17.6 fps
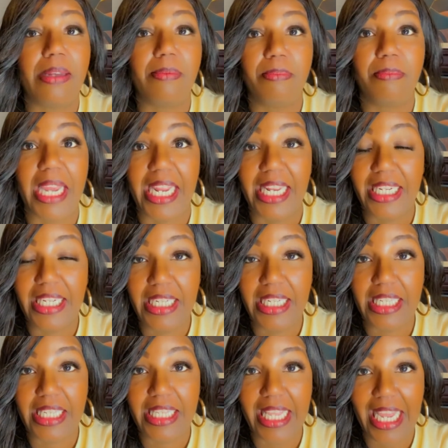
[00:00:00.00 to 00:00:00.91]

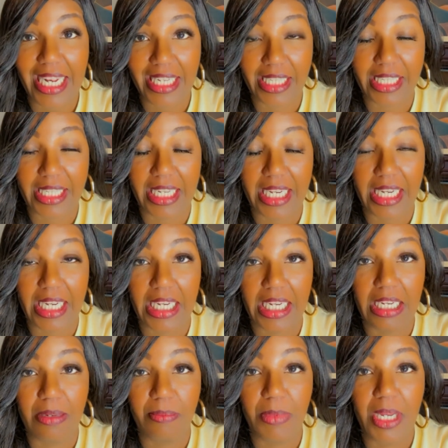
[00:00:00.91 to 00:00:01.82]
abandons that
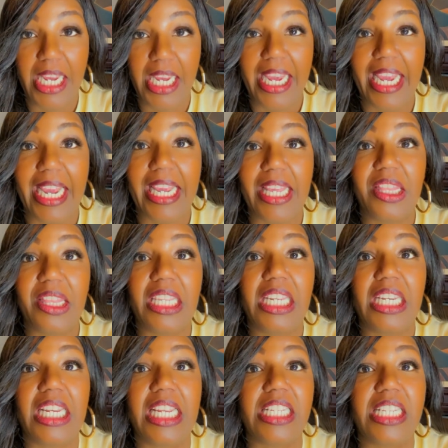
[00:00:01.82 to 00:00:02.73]
scheme and
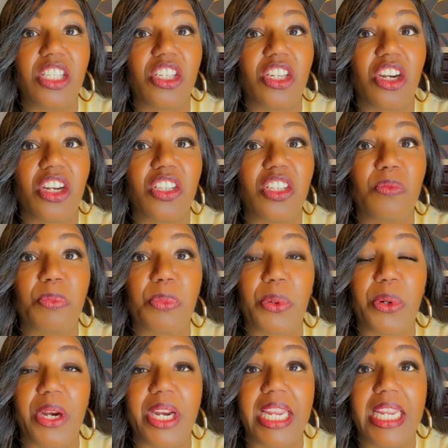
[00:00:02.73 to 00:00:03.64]
then he starts
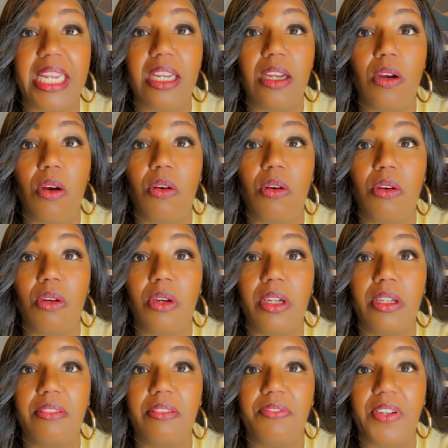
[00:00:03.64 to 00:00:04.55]
preying
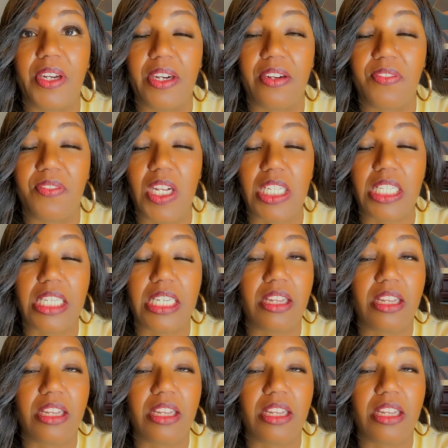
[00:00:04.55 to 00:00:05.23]
on Farrah Fawcett.